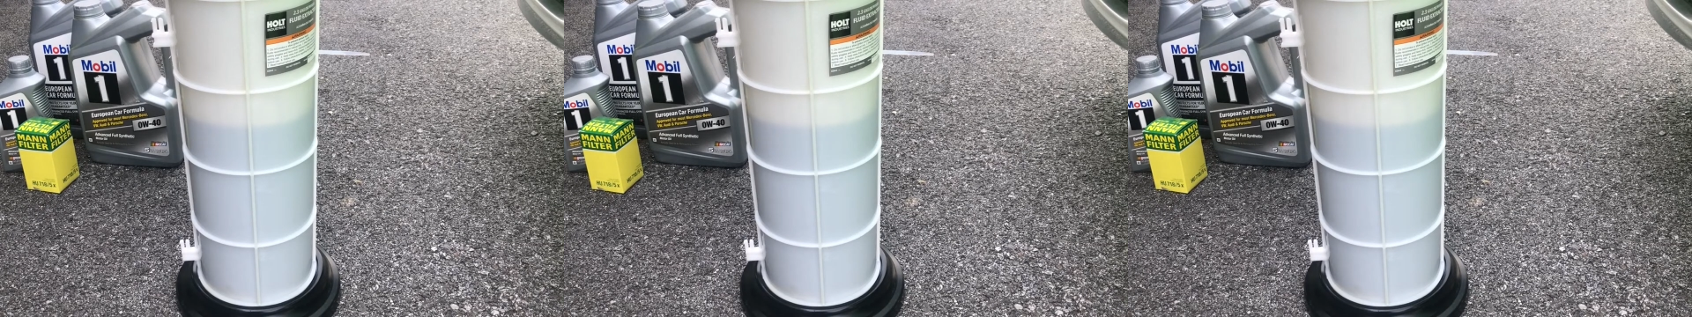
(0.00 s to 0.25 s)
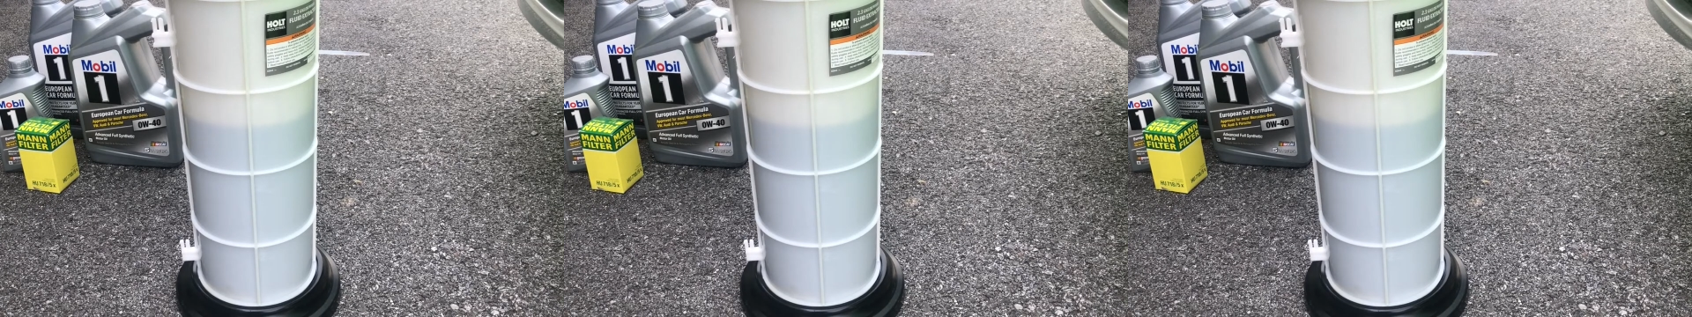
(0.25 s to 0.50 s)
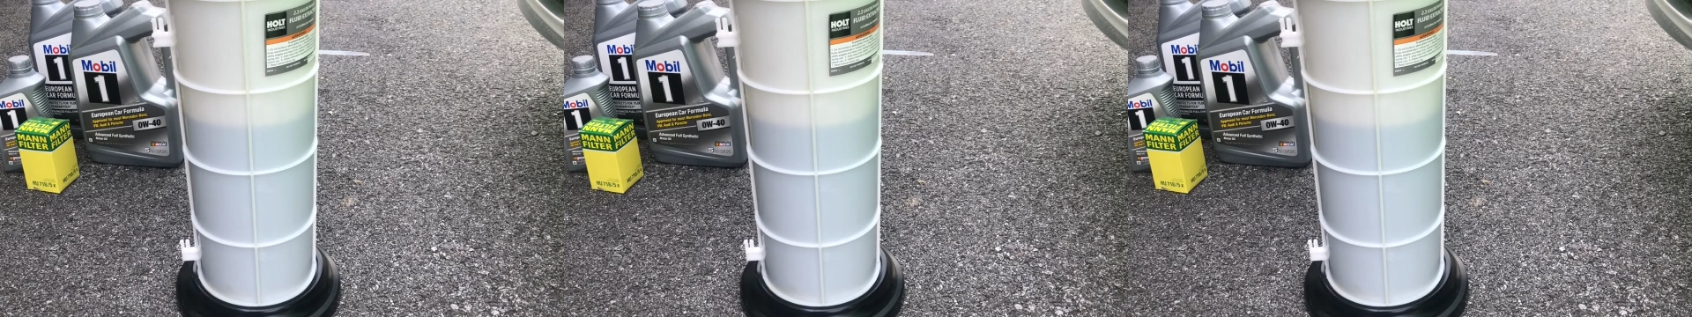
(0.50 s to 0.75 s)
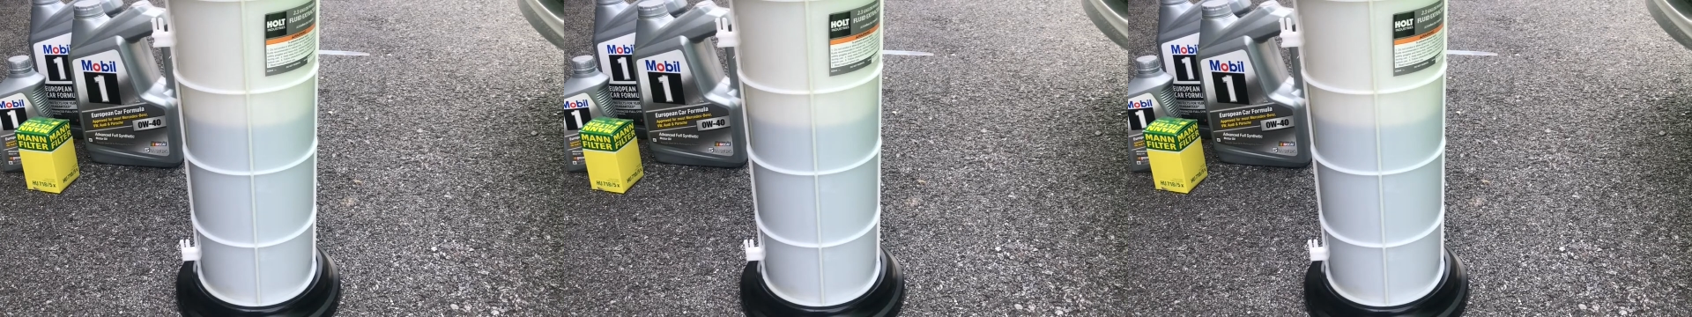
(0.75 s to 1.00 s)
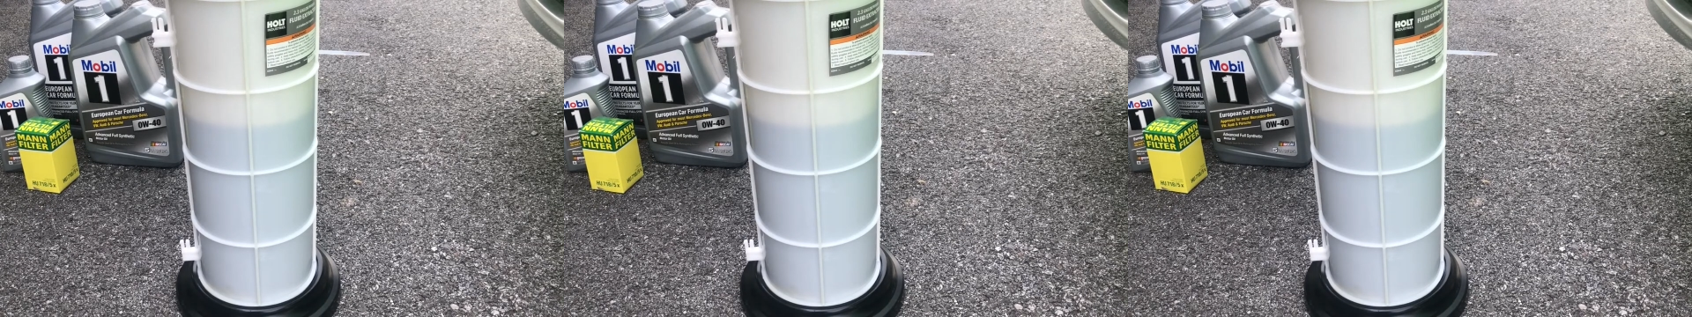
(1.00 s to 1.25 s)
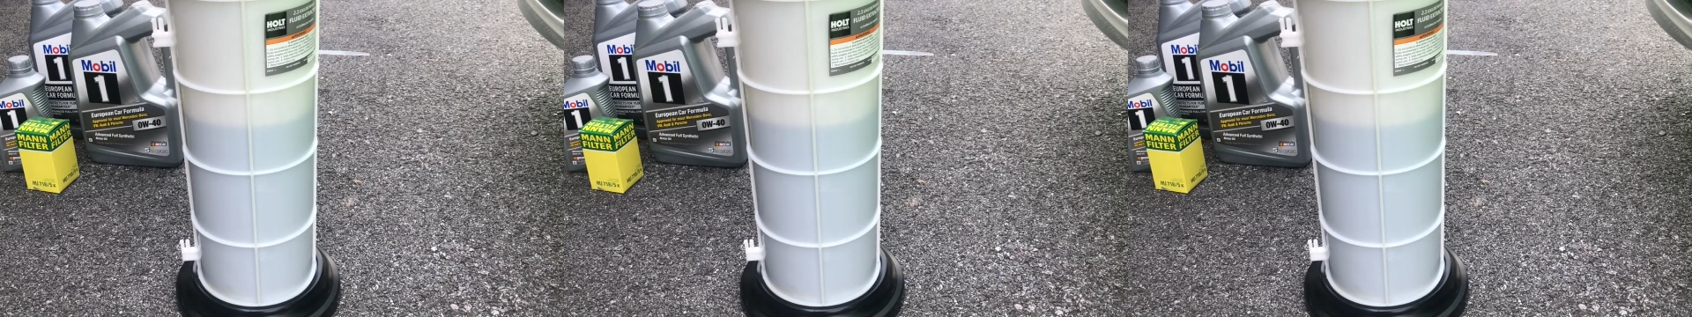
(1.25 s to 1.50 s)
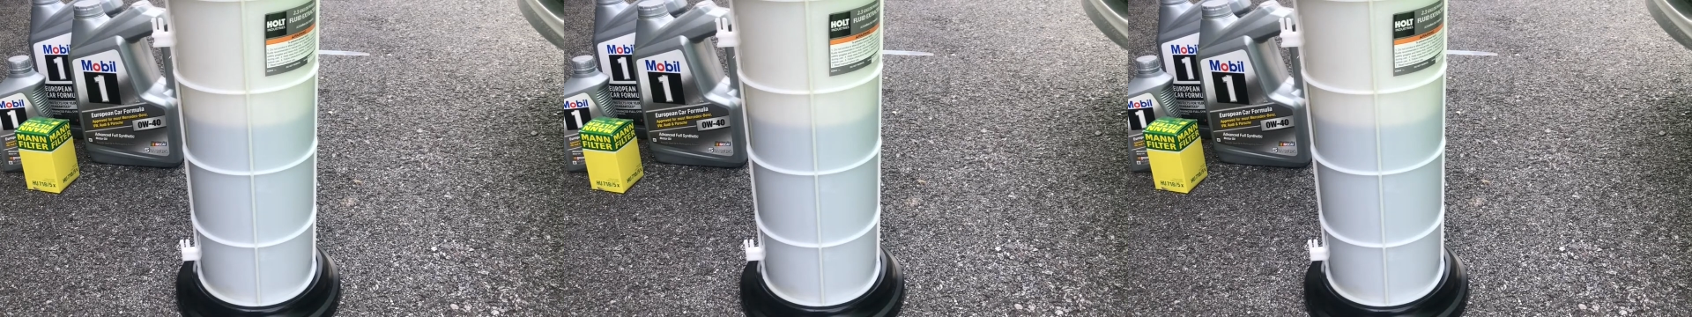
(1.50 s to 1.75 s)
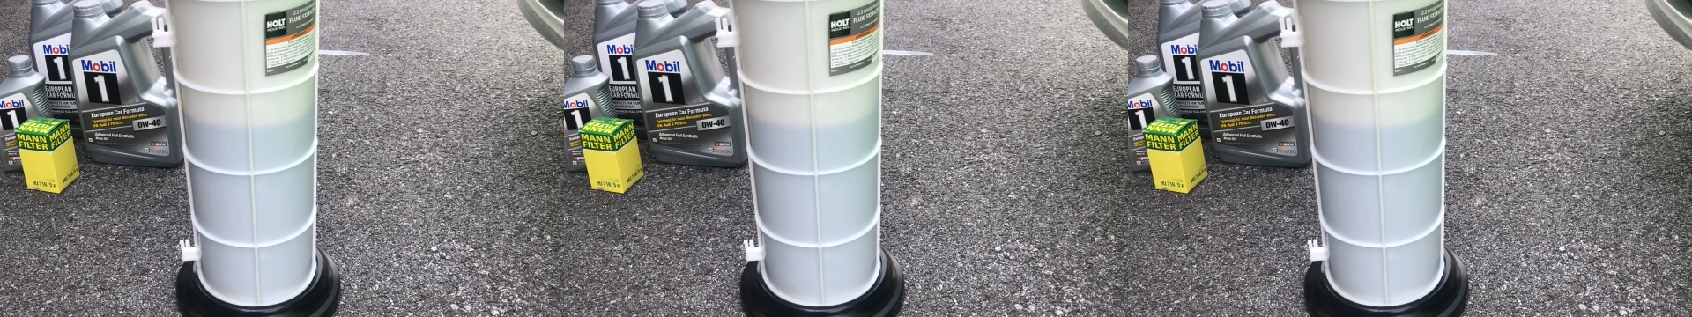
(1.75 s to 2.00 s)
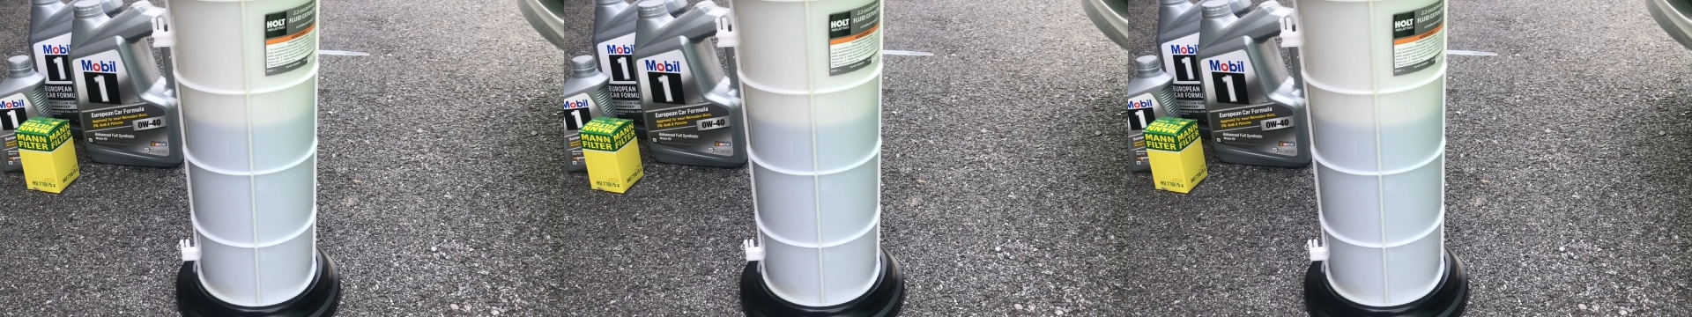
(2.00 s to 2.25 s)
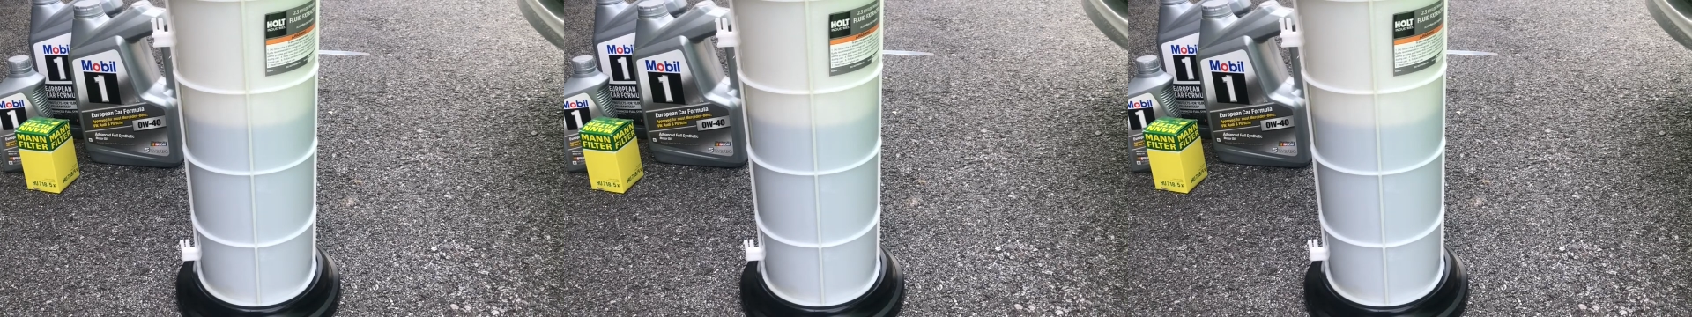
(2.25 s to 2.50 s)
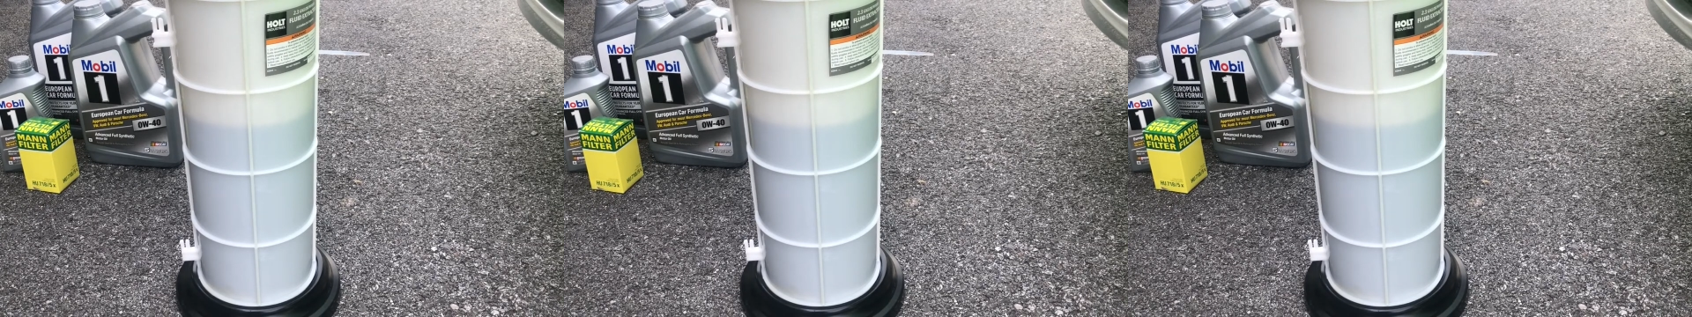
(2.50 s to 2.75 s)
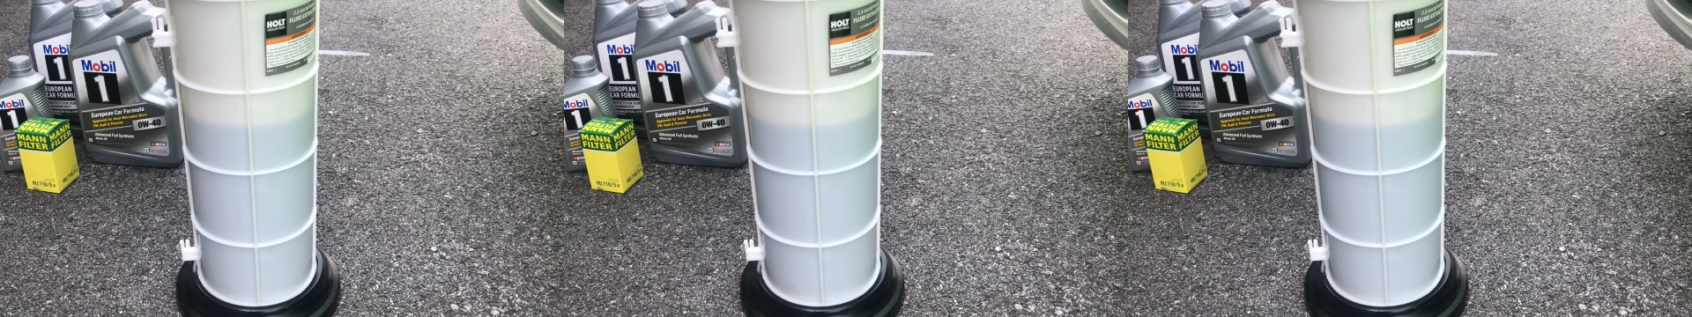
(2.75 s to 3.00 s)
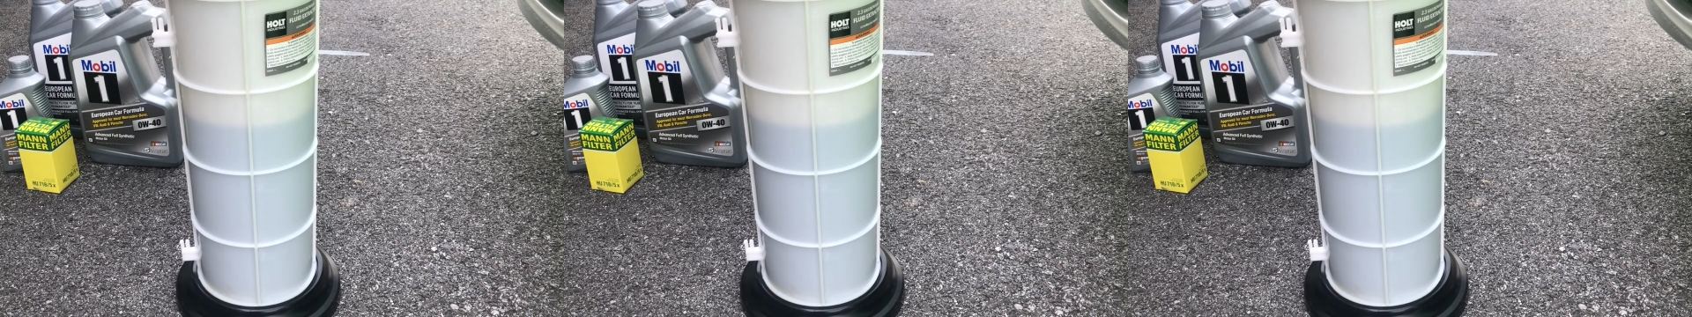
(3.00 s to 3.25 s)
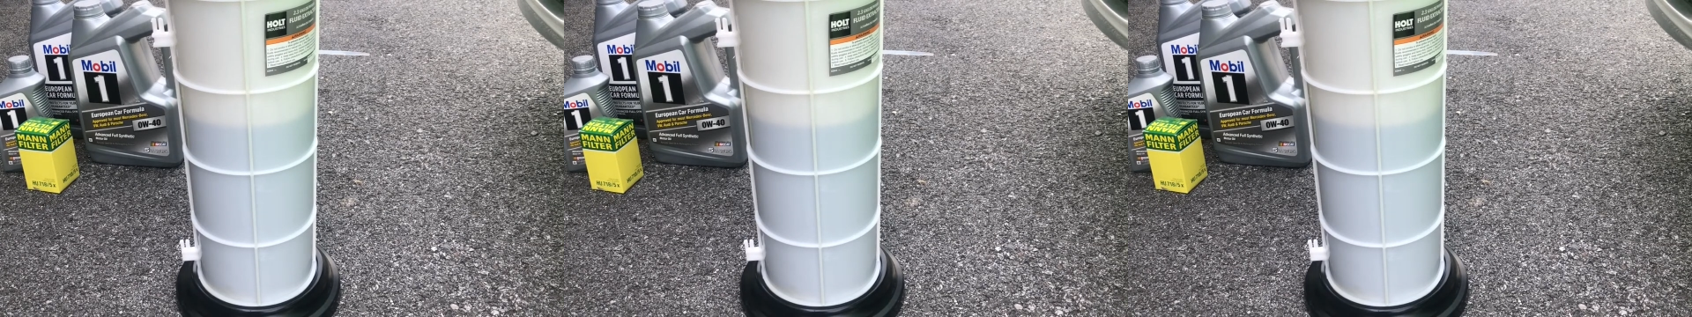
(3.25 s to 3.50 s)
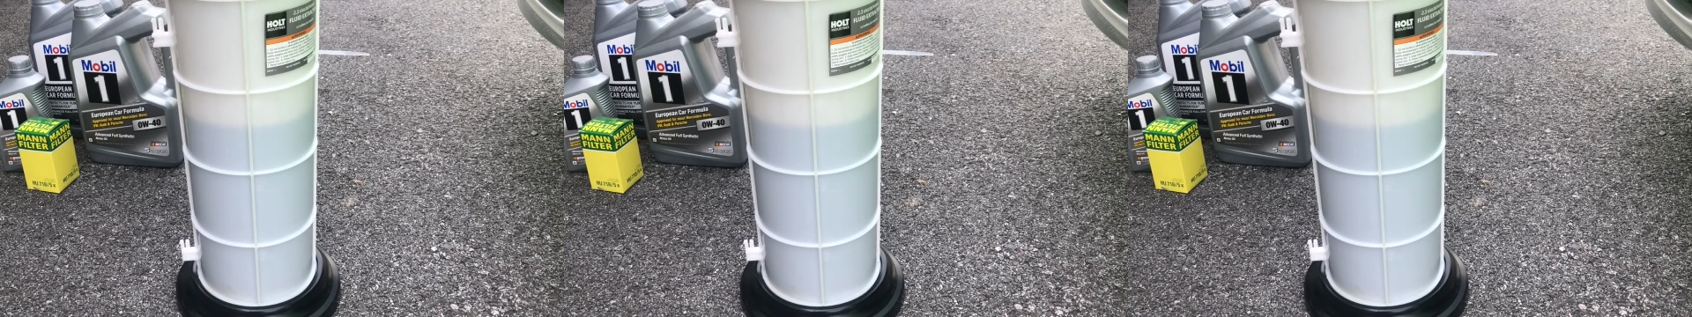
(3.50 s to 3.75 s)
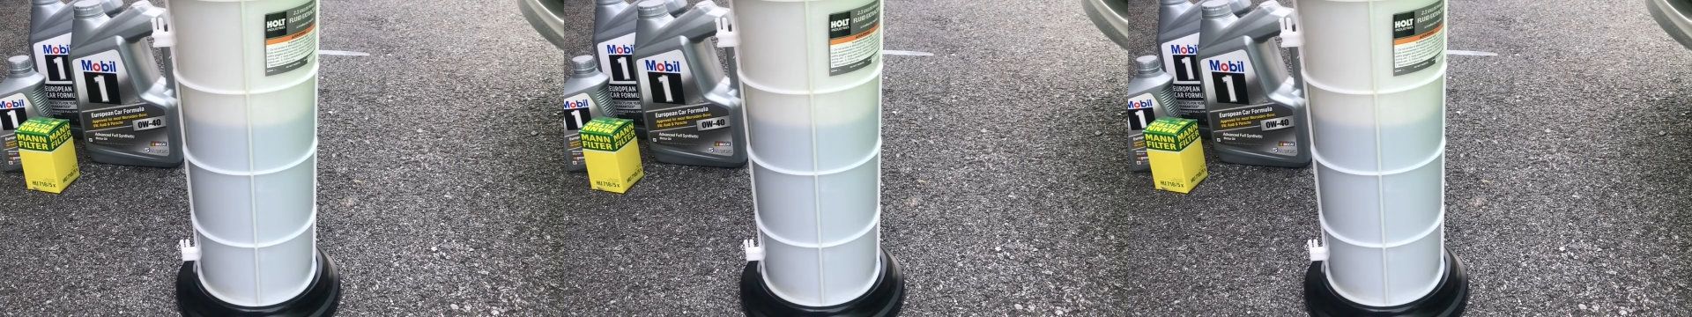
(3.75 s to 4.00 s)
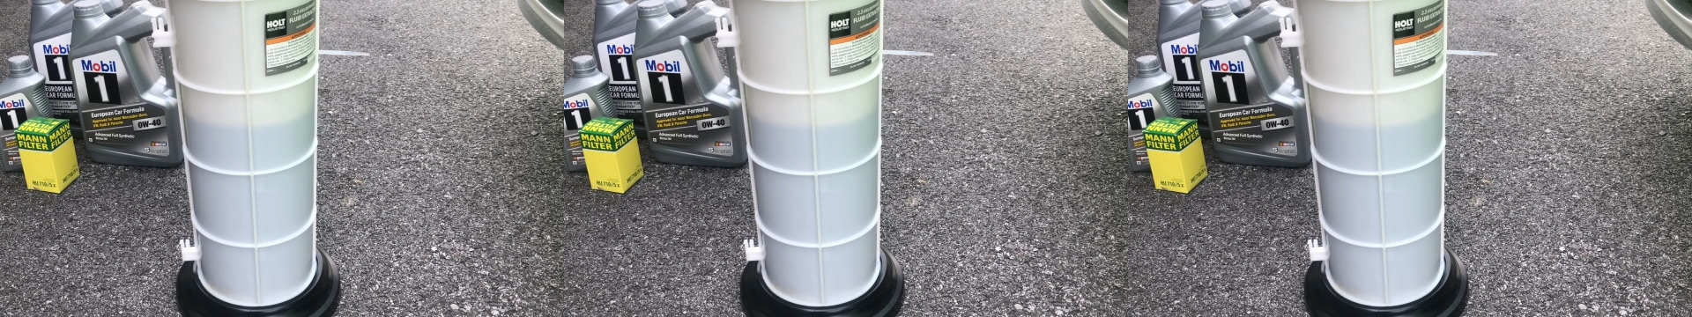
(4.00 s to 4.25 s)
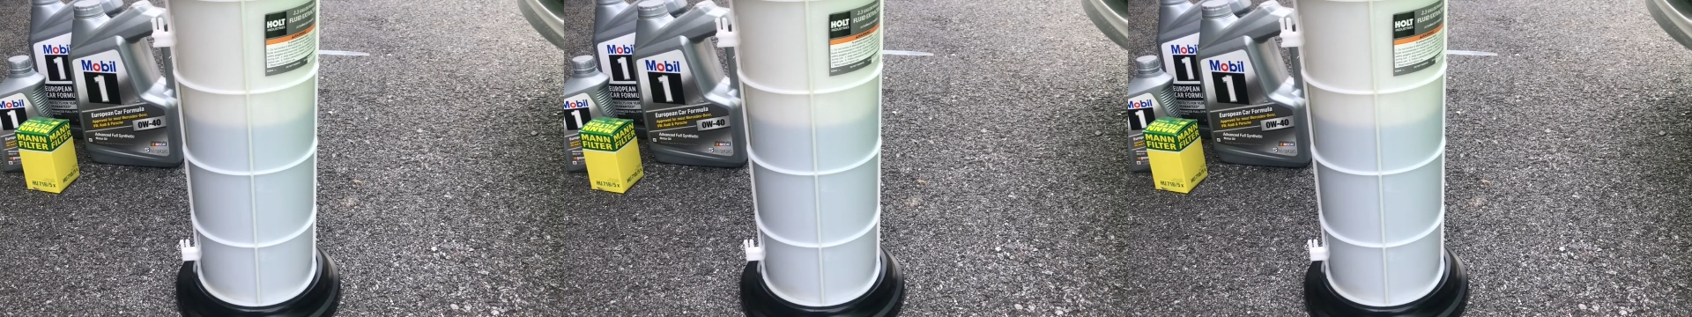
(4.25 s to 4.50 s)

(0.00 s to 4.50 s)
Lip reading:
[unreadable: no face in view]